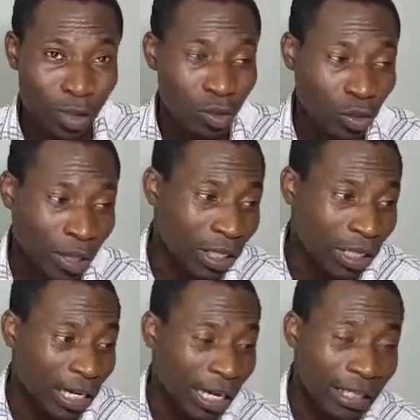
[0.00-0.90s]

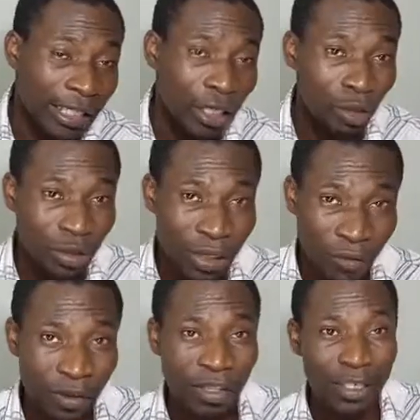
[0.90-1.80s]
again, and they lose
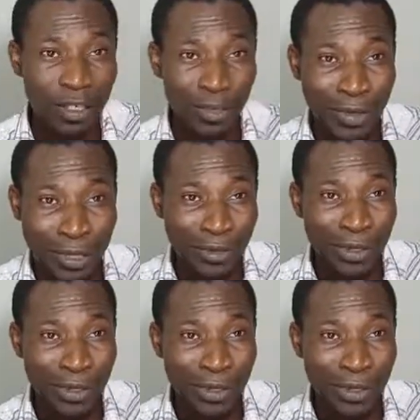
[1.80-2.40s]
everything, they sweat